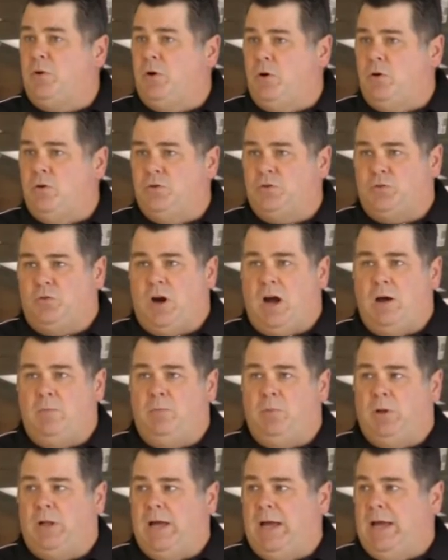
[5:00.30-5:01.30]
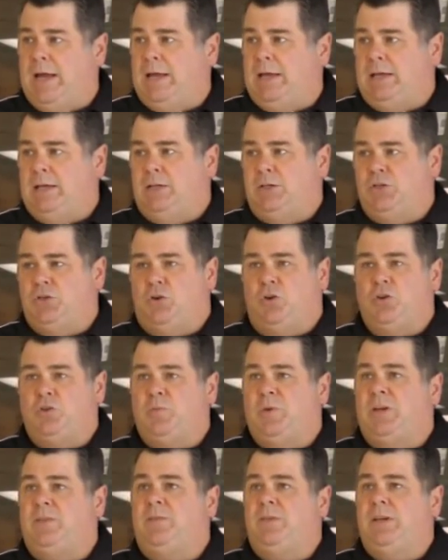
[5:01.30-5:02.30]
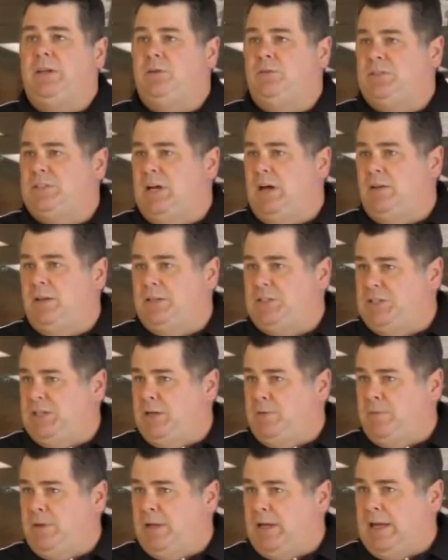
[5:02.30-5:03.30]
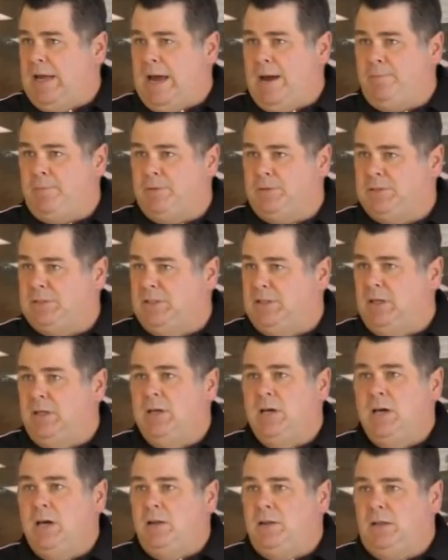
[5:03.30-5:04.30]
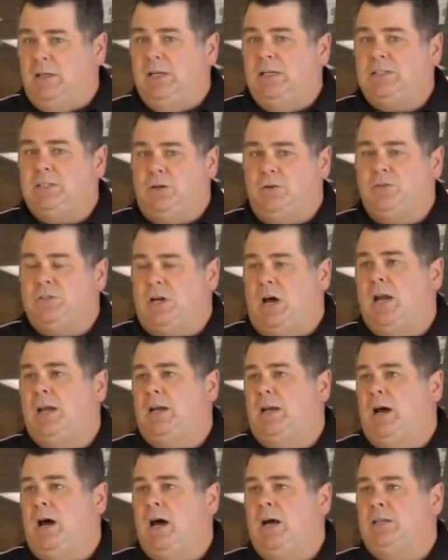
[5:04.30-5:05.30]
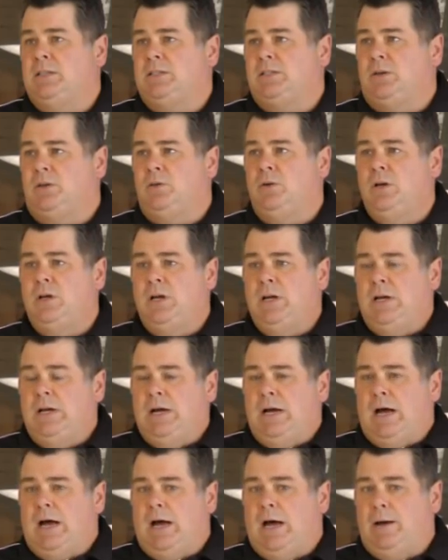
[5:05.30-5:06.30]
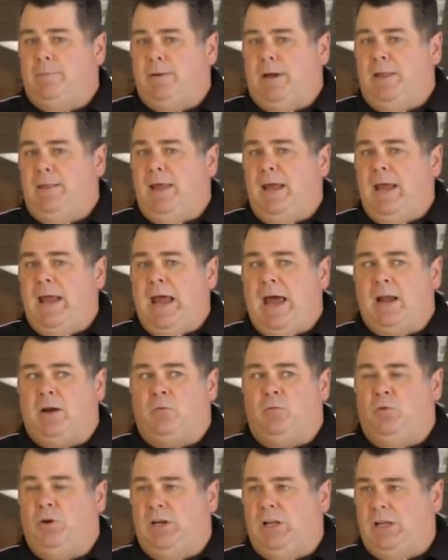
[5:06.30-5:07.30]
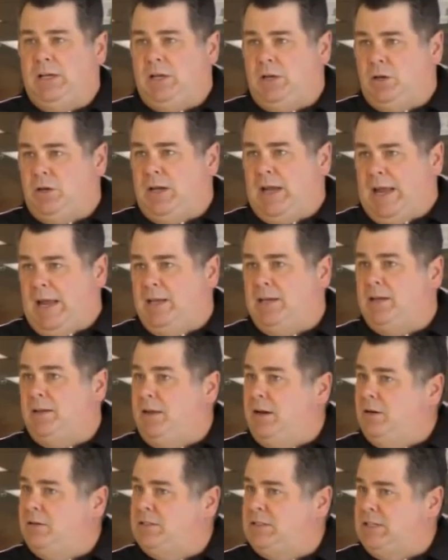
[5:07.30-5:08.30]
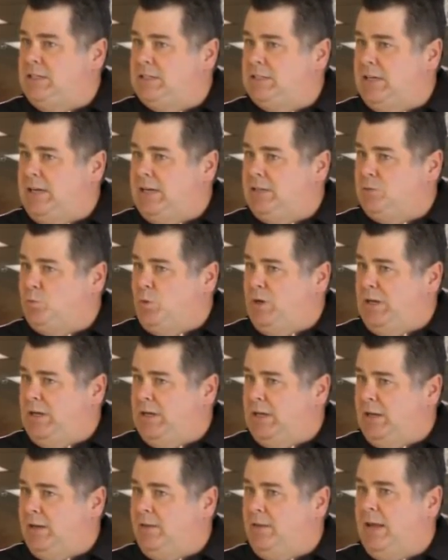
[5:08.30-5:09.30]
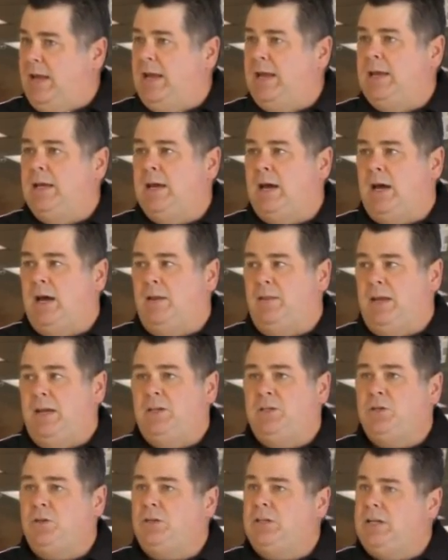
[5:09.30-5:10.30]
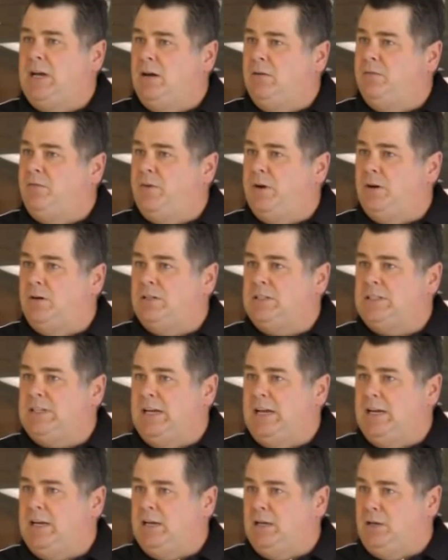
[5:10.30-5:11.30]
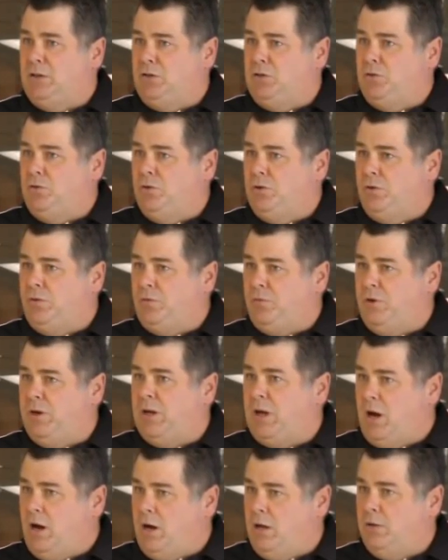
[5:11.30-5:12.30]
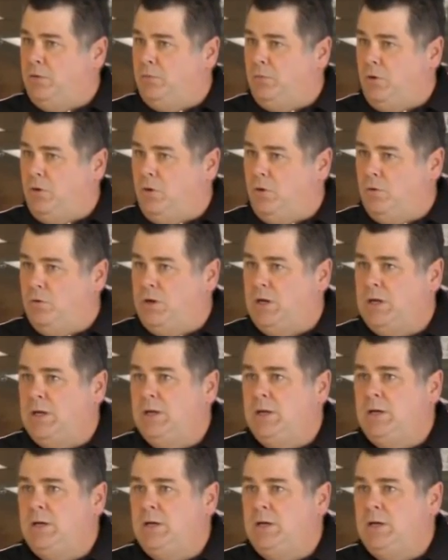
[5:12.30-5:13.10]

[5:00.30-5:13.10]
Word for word: pros, Rob Blake and George McPhee, who's now the GM of the Capitals, and the, the list goes on and on. So, um, and they had a really good end to their season as we did. They uh, they took down Ferris State in a two out of three on the road